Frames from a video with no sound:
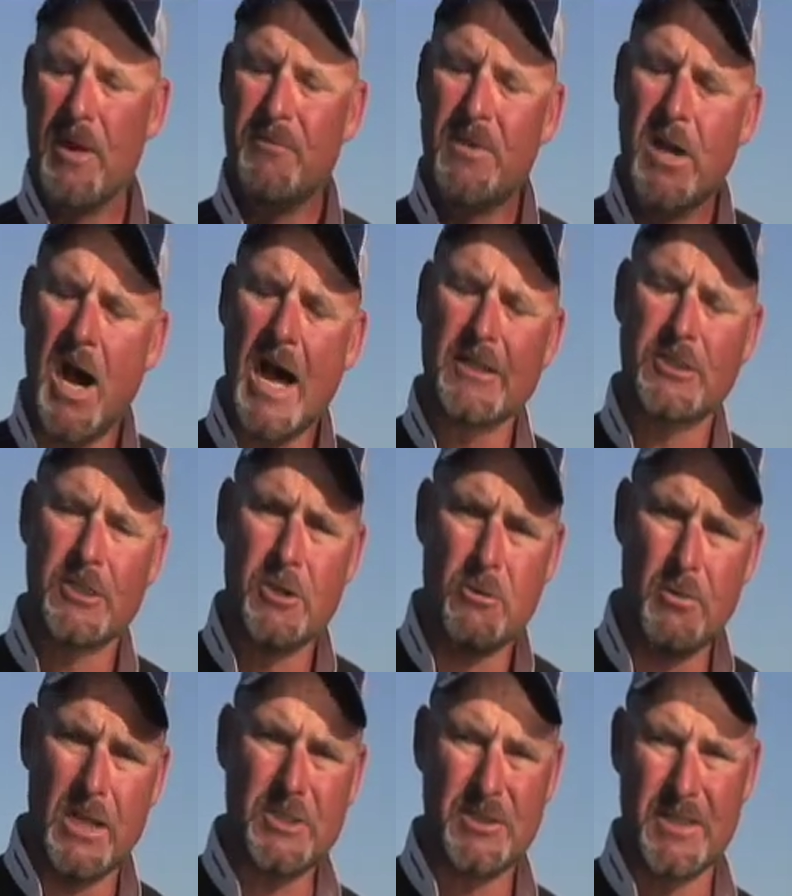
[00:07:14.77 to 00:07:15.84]
We've got to
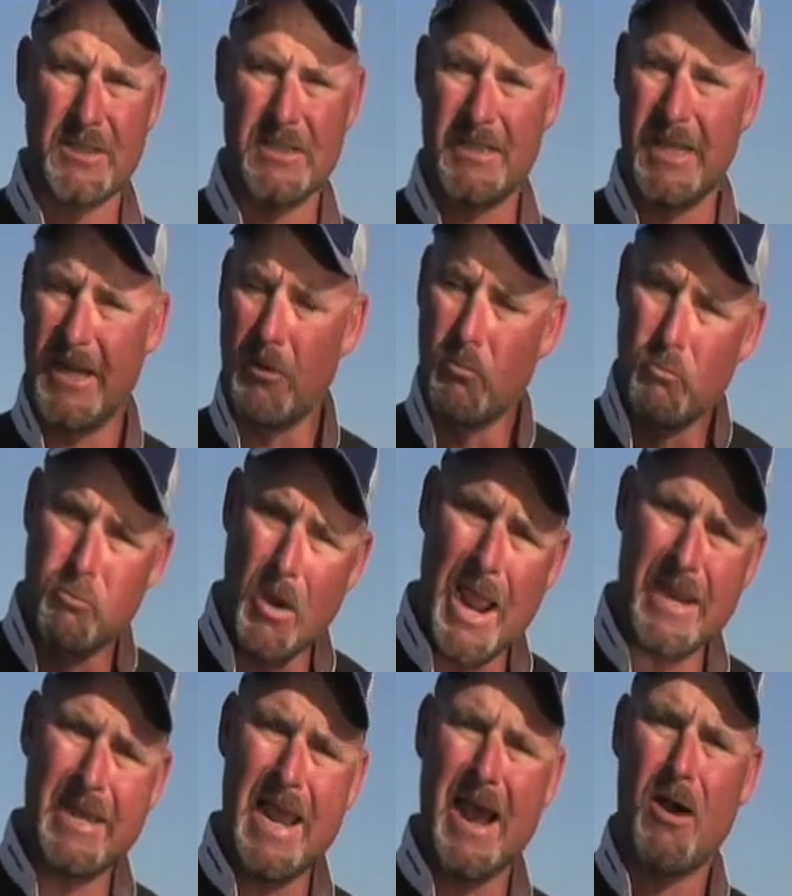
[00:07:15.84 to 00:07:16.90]
crush this thing
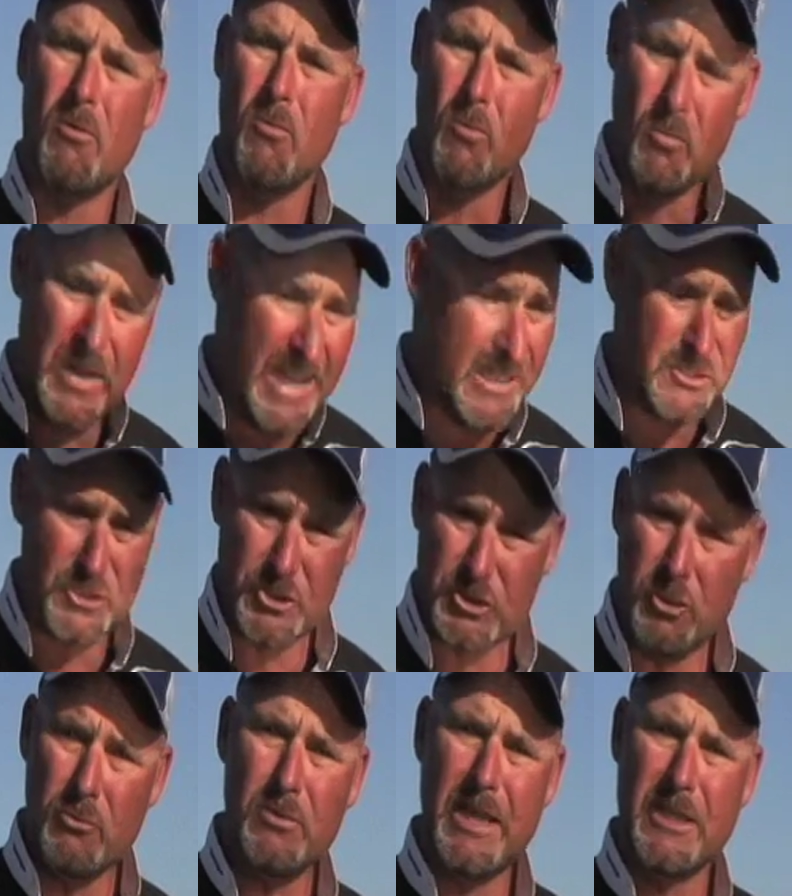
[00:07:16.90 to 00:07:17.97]
right now, as
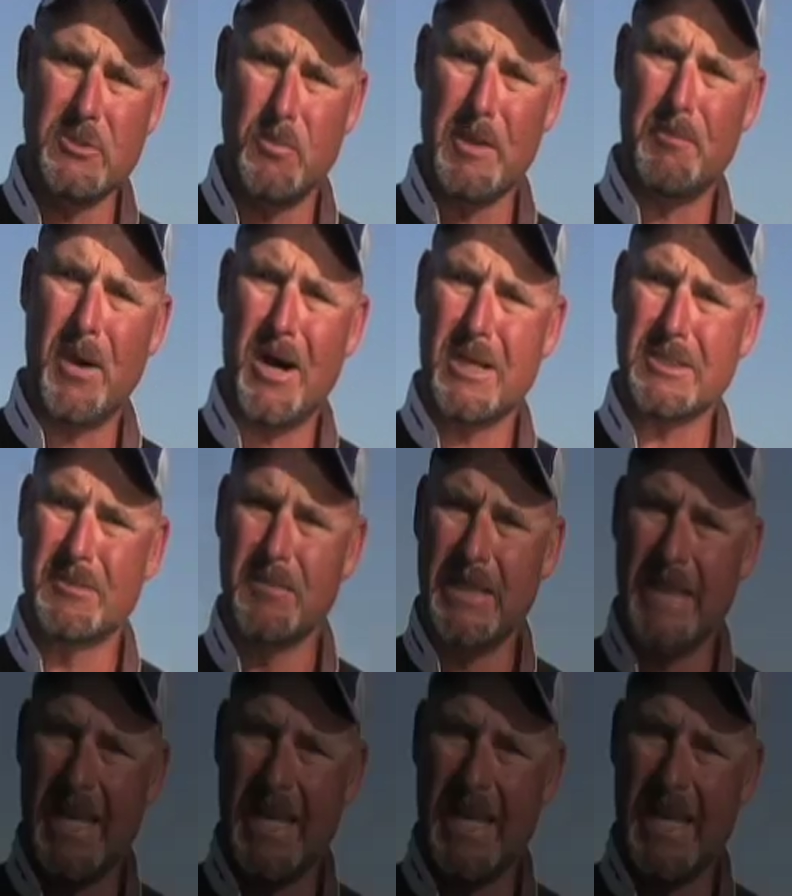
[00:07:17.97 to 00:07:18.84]
soon as we possibly